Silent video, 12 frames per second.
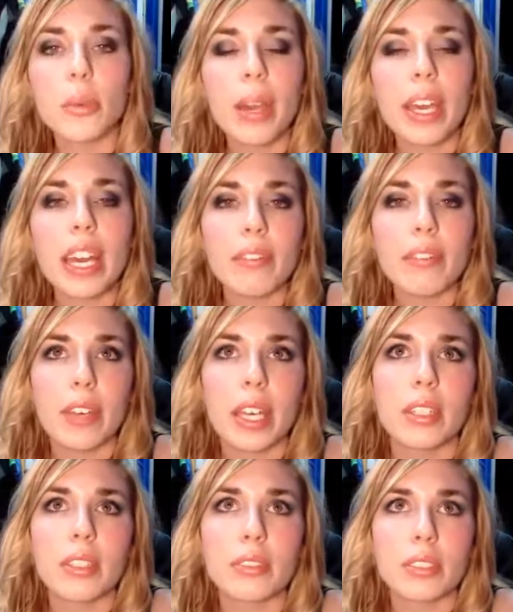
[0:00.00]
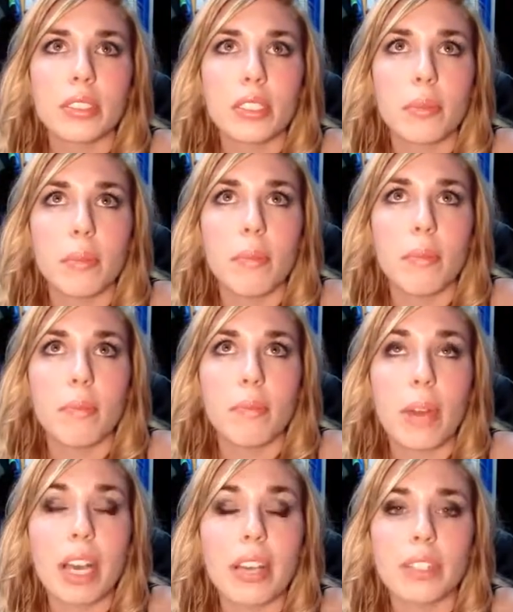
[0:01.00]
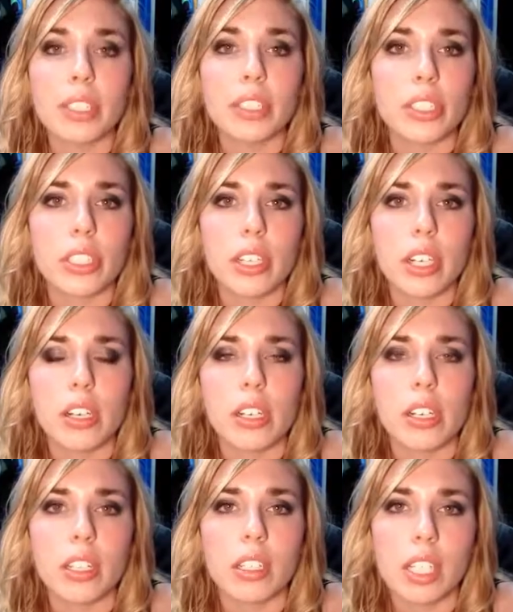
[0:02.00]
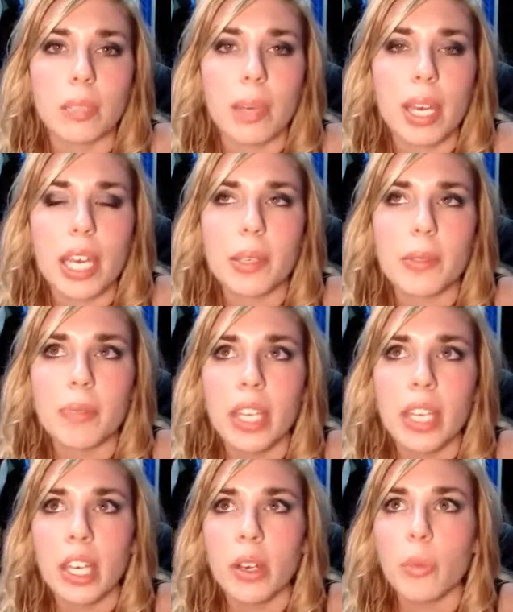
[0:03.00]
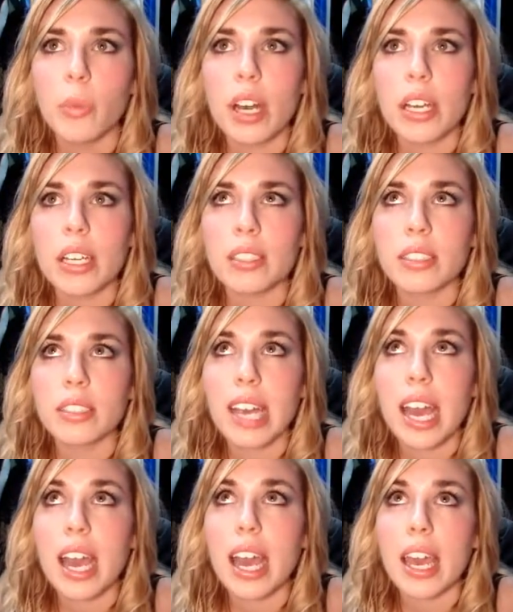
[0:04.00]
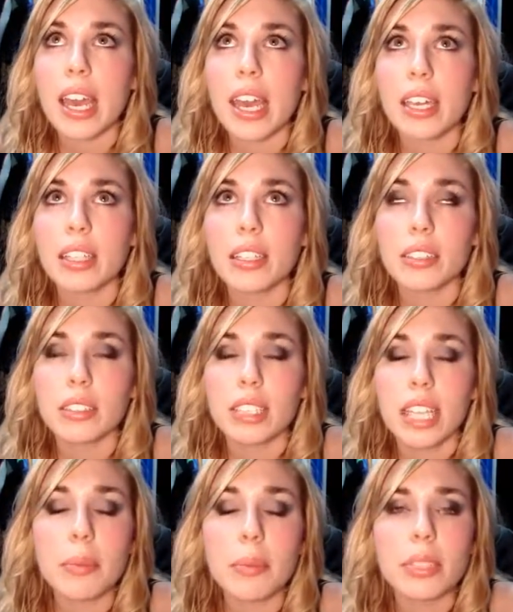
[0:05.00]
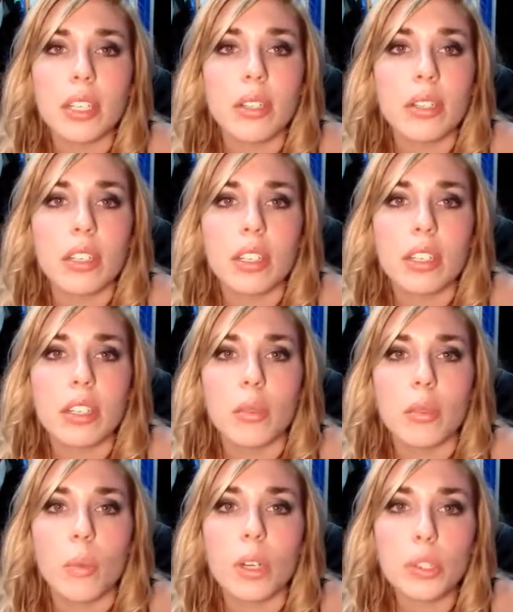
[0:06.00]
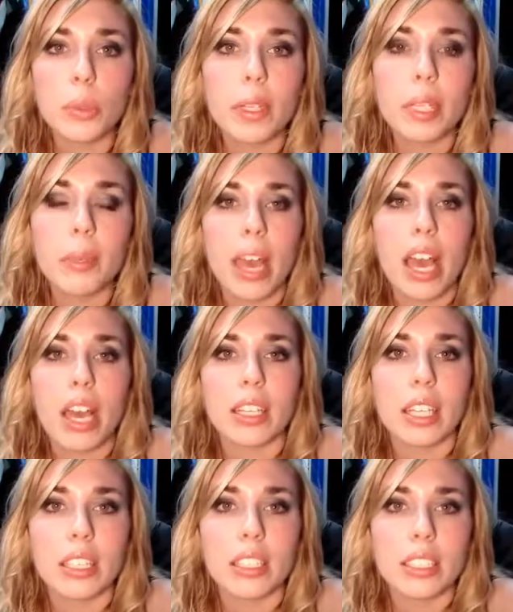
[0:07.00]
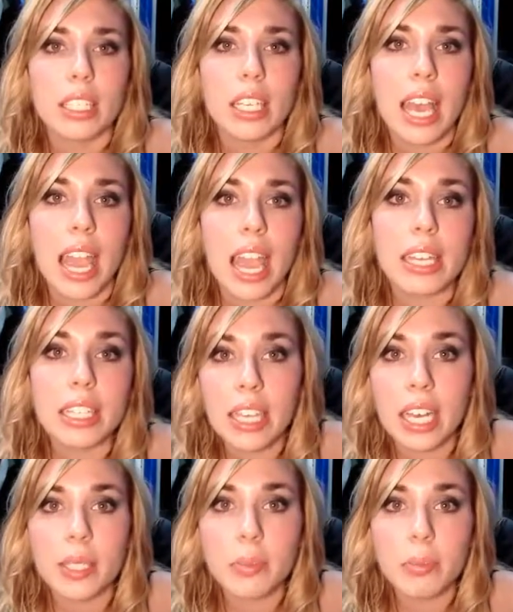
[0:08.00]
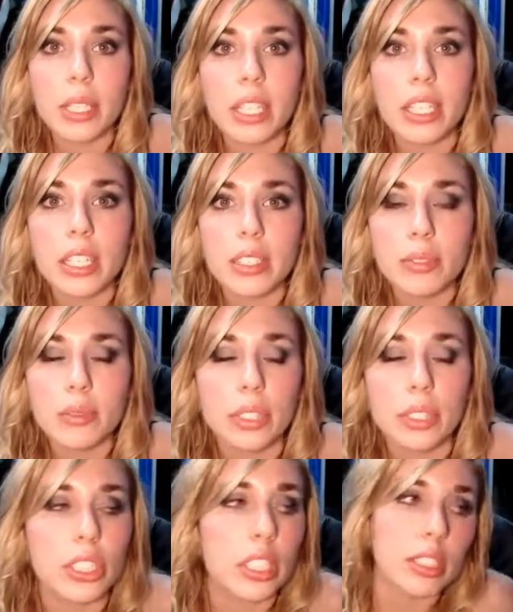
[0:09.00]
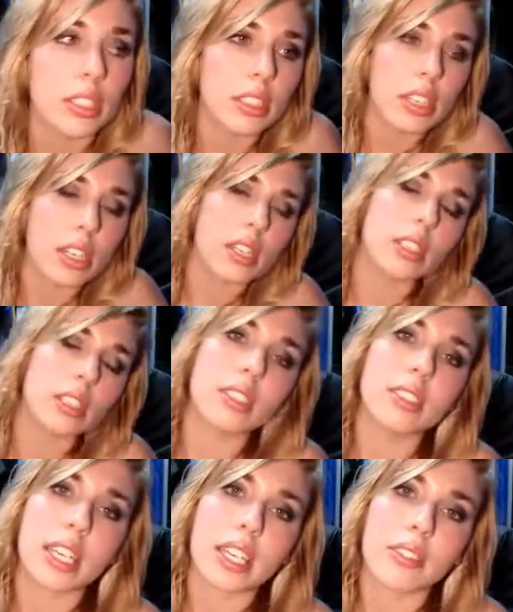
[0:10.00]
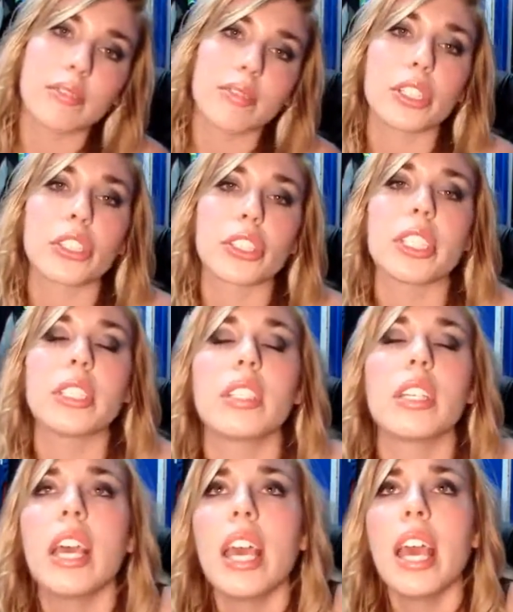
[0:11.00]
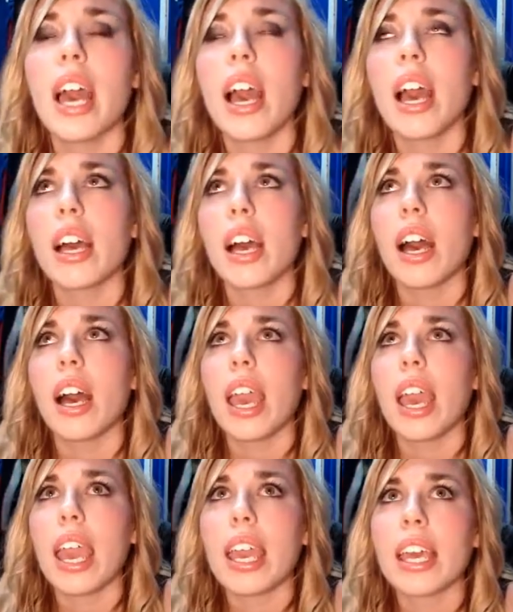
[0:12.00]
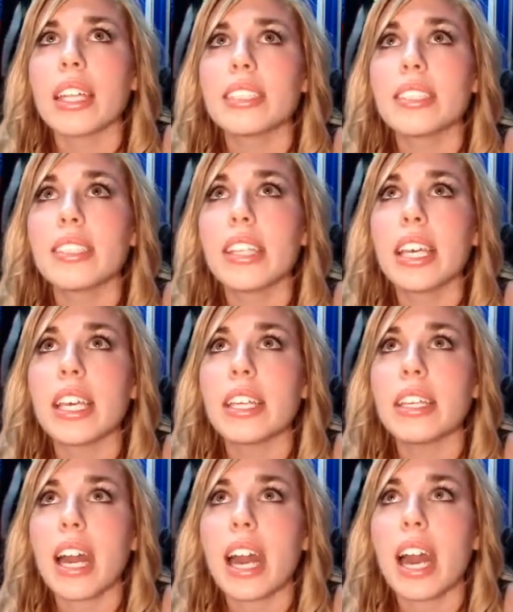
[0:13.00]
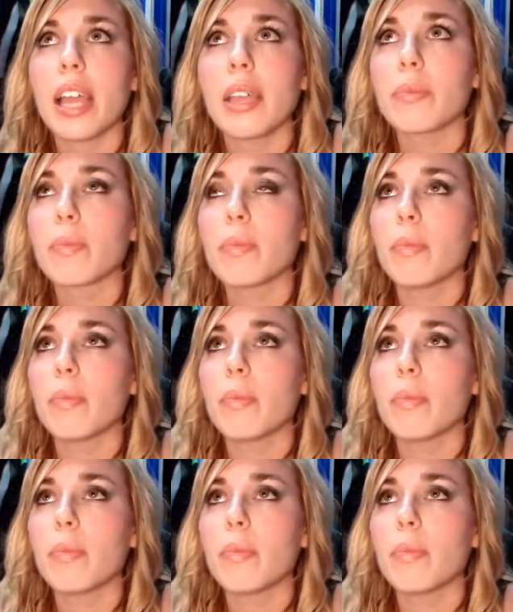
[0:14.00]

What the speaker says: the way I found my vendor on eBay was I typed in 120 palette 89B, which is the second version, and then I